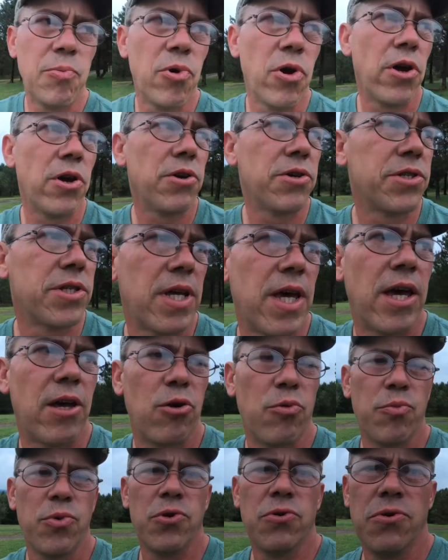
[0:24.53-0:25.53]
brought our
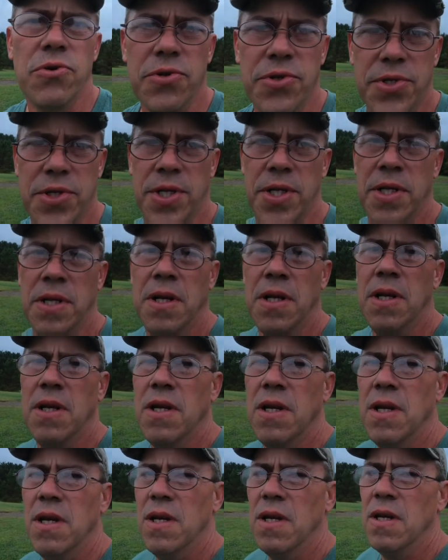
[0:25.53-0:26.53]
saddle mules and
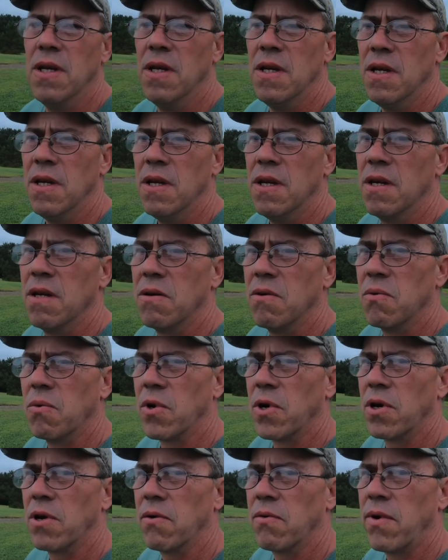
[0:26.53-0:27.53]

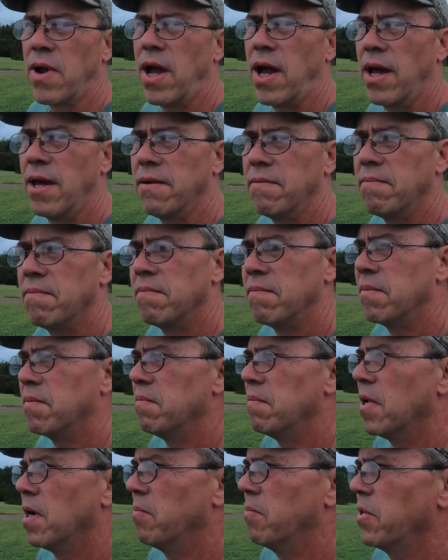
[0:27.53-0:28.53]
we're gonna ride
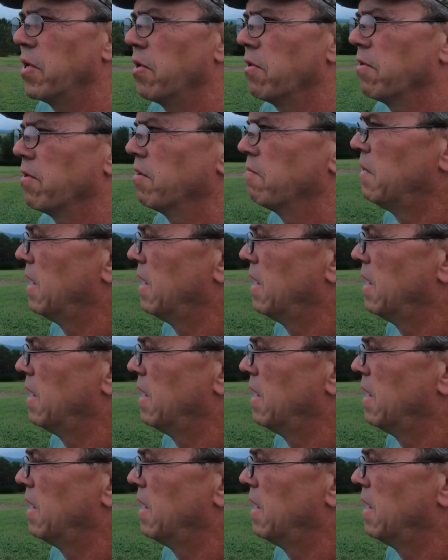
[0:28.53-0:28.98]
up here in the